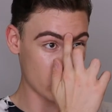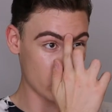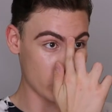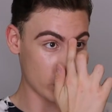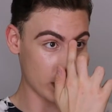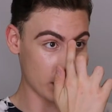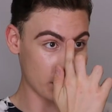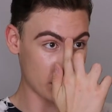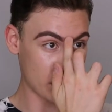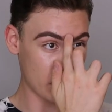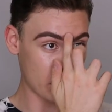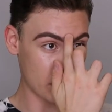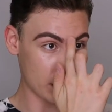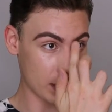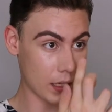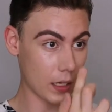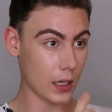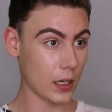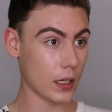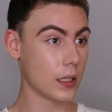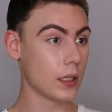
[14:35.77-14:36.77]
wipe up
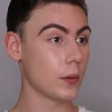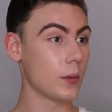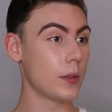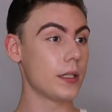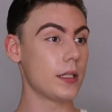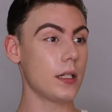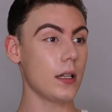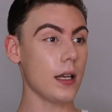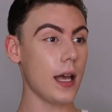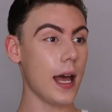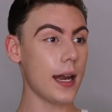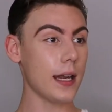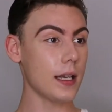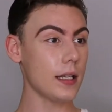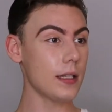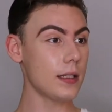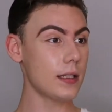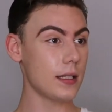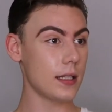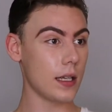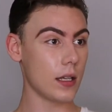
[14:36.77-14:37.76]
there. We still gotta
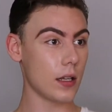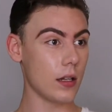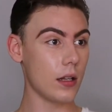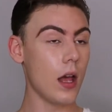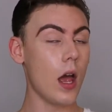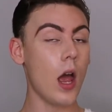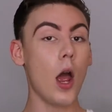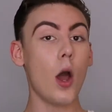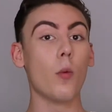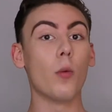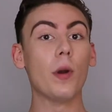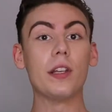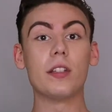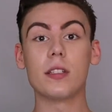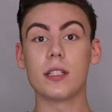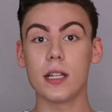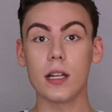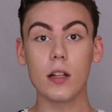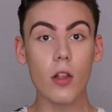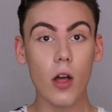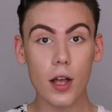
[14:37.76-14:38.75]
conceal. We
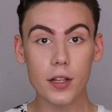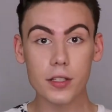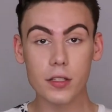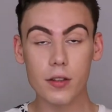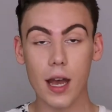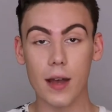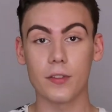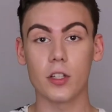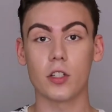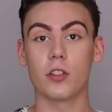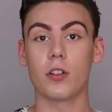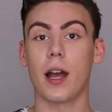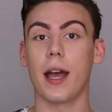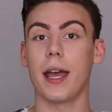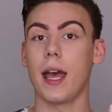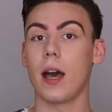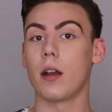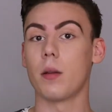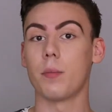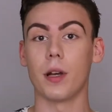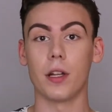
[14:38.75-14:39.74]
still also have to try
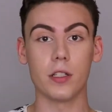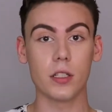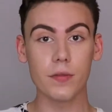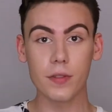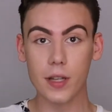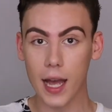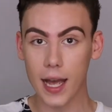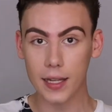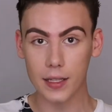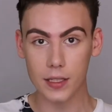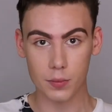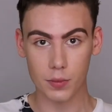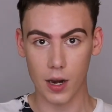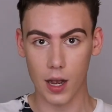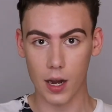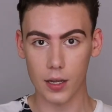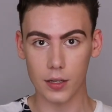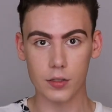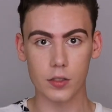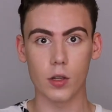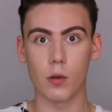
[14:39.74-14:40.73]
out a bunch of Kylie's
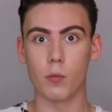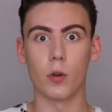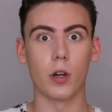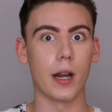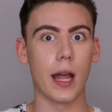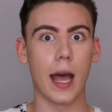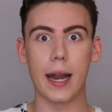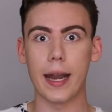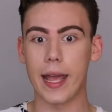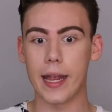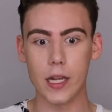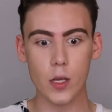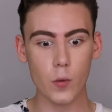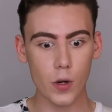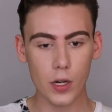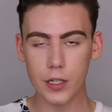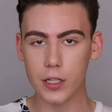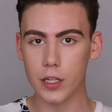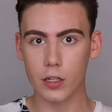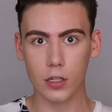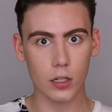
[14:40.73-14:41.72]
products, so we're not
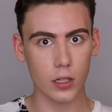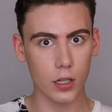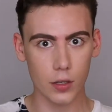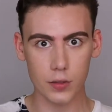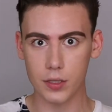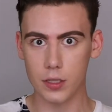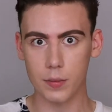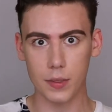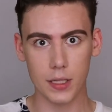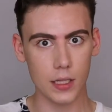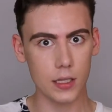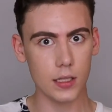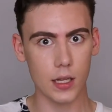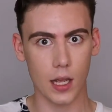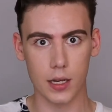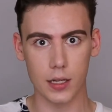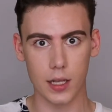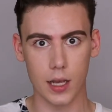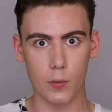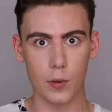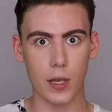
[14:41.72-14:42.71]
anywhere near close to being
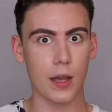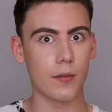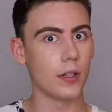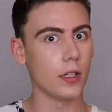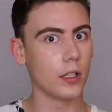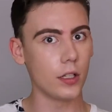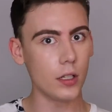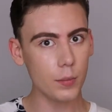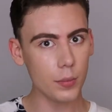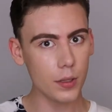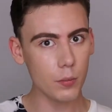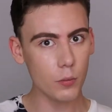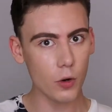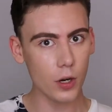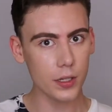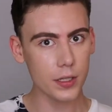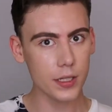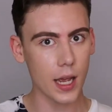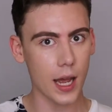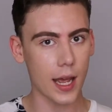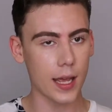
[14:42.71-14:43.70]
done yet. We have a little bit
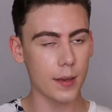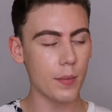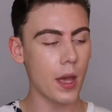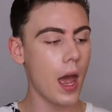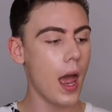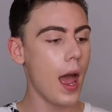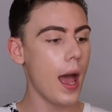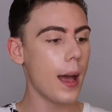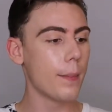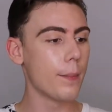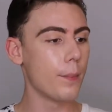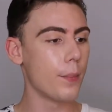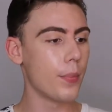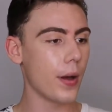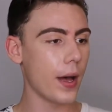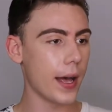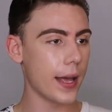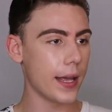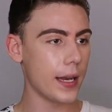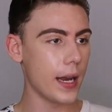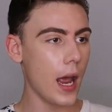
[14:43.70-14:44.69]
more time,
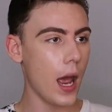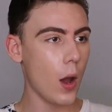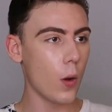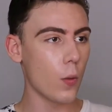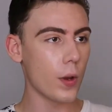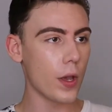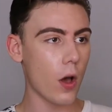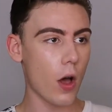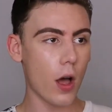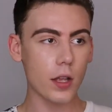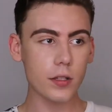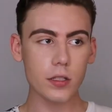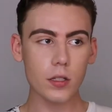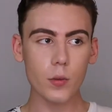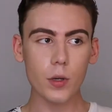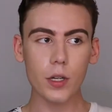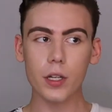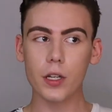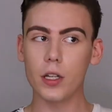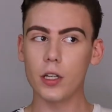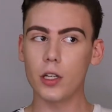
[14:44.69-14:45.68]
but we
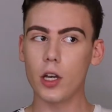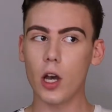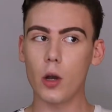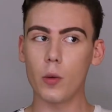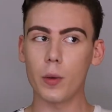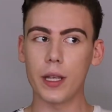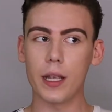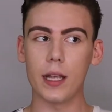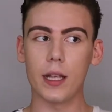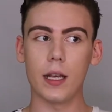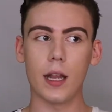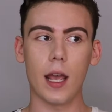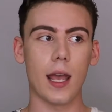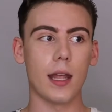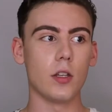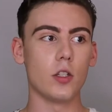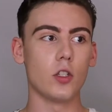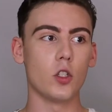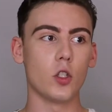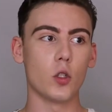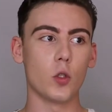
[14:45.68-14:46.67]
also are gonna go in
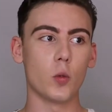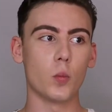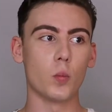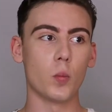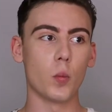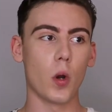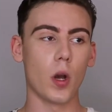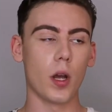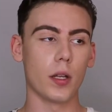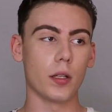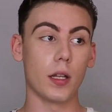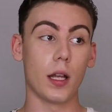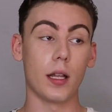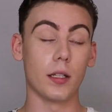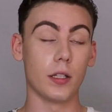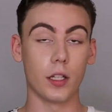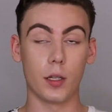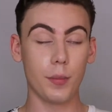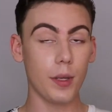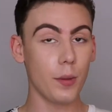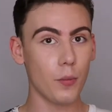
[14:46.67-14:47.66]
and do a
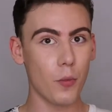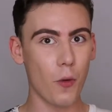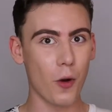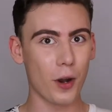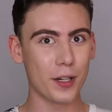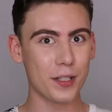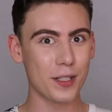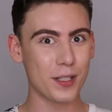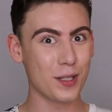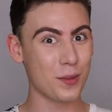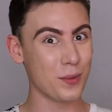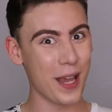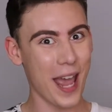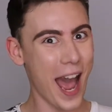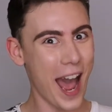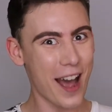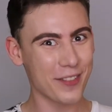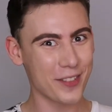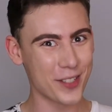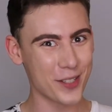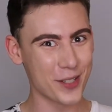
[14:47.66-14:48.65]
little bit more since we
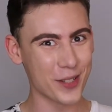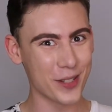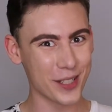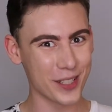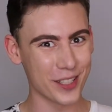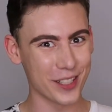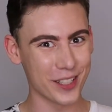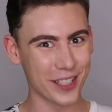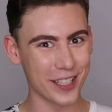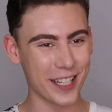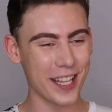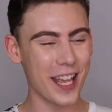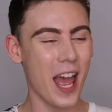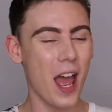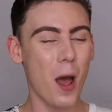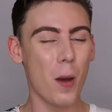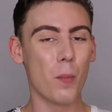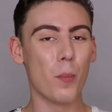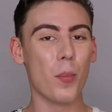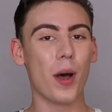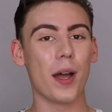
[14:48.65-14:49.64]
have to, clearly.
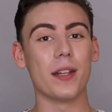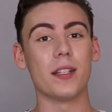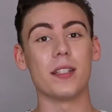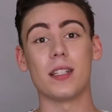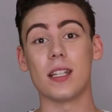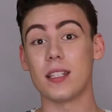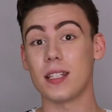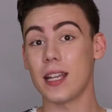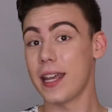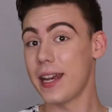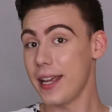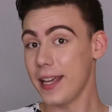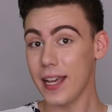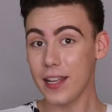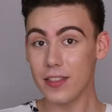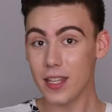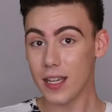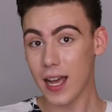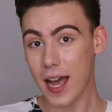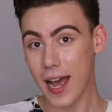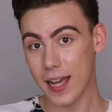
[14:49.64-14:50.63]
But since I didn't
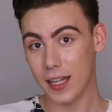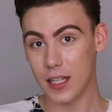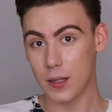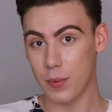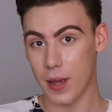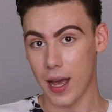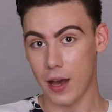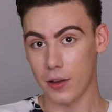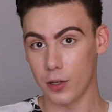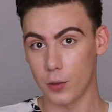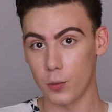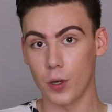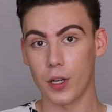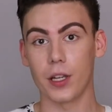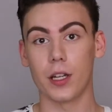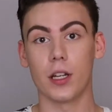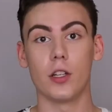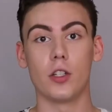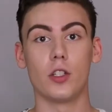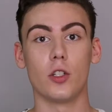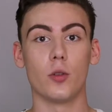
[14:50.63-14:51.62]
get the Kylie powder, we're
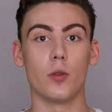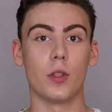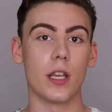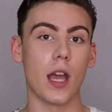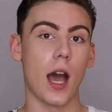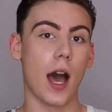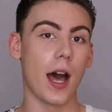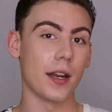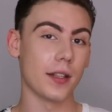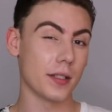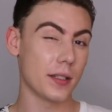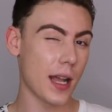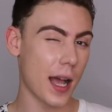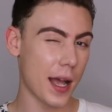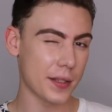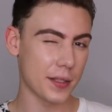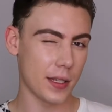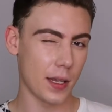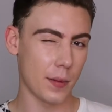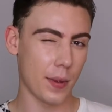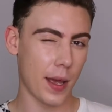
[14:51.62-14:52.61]
gonna do the
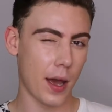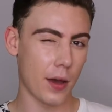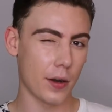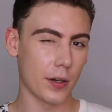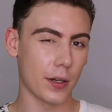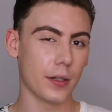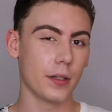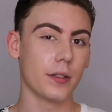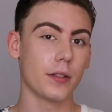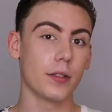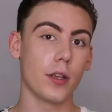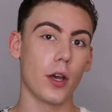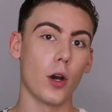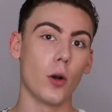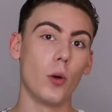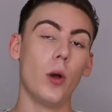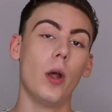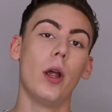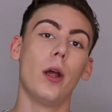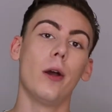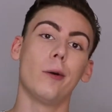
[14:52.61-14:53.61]
Anastasia powder.
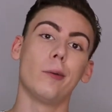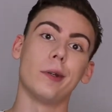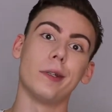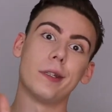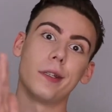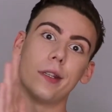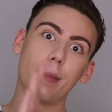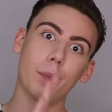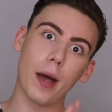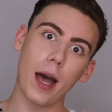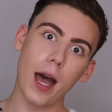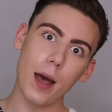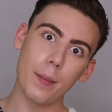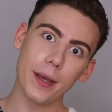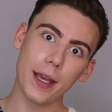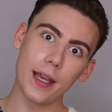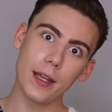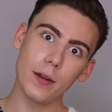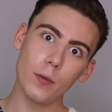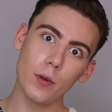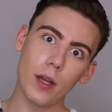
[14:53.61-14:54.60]
So we did the
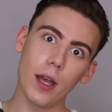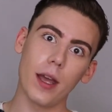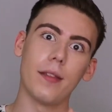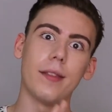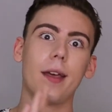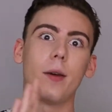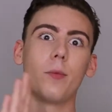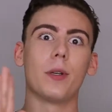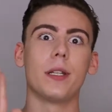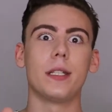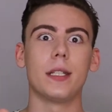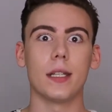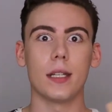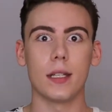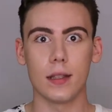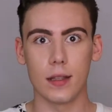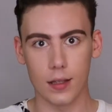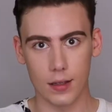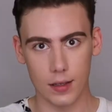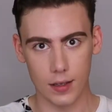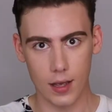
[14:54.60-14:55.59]
pomade and then we
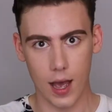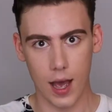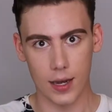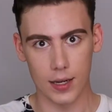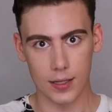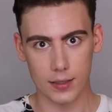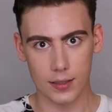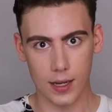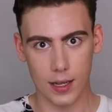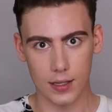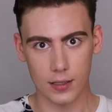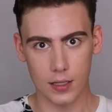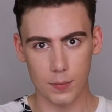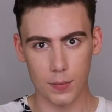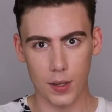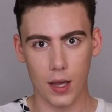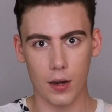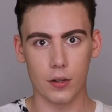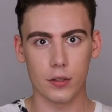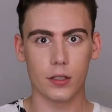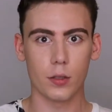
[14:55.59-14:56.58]
did the Anastasia
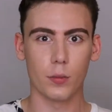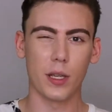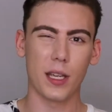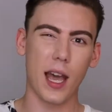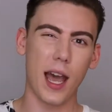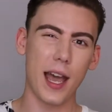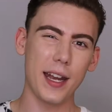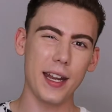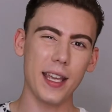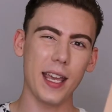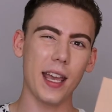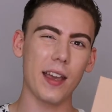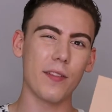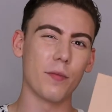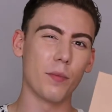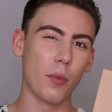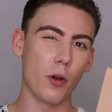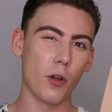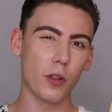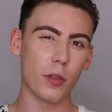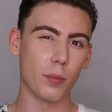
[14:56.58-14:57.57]
powder. So we kind of
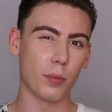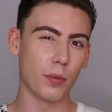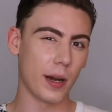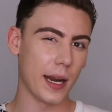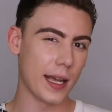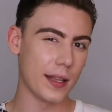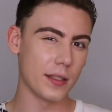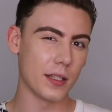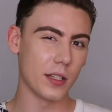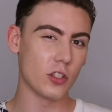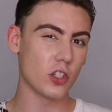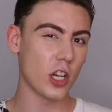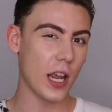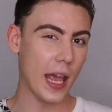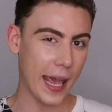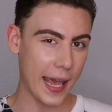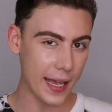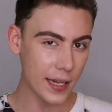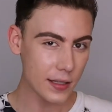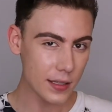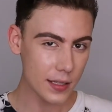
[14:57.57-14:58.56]
gave both brands a
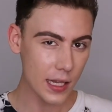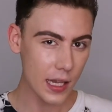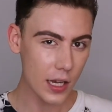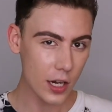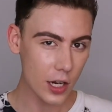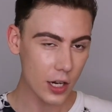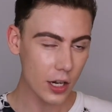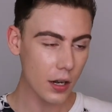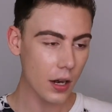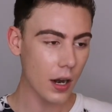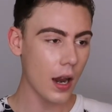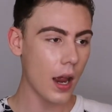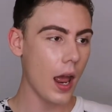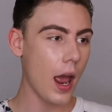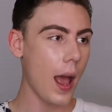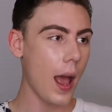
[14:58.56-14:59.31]
chance here,